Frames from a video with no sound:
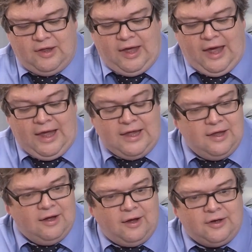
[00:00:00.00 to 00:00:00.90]

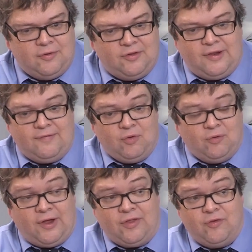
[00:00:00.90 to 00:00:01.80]
I don't think they've thought
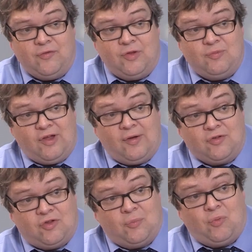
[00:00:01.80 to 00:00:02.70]
that through for
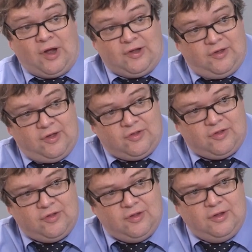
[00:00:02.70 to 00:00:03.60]
themselves as a practice.